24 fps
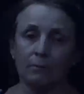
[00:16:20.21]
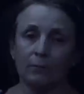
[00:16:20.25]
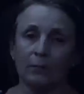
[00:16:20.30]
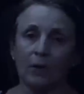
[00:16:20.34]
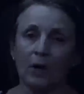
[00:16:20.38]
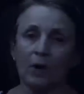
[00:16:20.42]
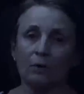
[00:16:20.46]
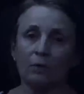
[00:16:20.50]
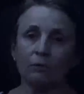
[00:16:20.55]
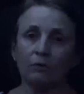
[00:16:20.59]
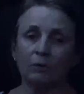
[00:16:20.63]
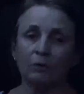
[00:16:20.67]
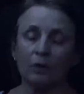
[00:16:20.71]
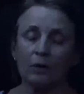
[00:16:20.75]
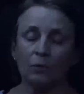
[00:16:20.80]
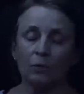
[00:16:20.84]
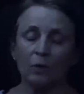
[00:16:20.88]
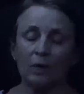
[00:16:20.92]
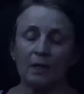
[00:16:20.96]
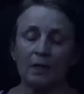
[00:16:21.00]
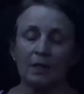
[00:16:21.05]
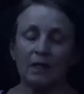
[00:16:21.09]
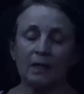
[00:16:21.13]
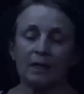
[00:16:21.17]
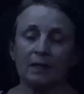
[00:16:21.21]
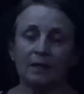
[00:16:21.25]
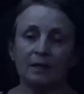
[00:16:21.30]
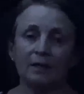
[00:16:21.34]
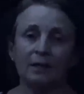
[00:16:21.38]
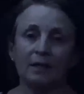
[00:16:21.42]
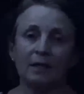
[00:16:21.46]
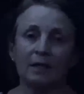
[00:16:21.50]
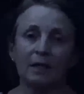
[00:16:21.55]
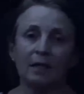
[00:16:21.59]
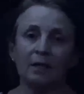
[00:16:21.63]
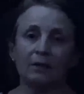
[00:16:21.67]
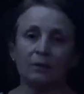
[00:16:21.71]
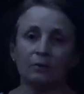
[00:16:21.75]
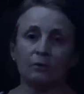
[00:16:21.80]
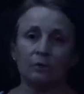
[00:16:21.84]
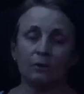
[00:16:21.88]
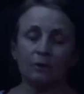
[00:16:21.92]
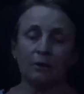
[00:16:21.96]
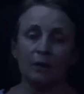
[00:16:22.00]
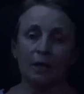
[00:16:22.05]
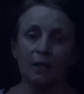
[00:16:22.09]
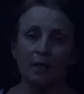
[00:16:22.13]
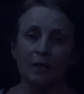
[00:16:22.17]
Hopefully we can get out on the
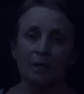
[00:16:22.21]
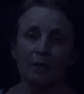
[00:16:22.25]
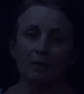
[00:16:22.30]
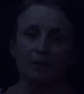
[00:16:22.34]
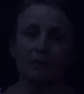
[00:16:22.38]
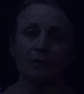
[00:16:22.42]
lake.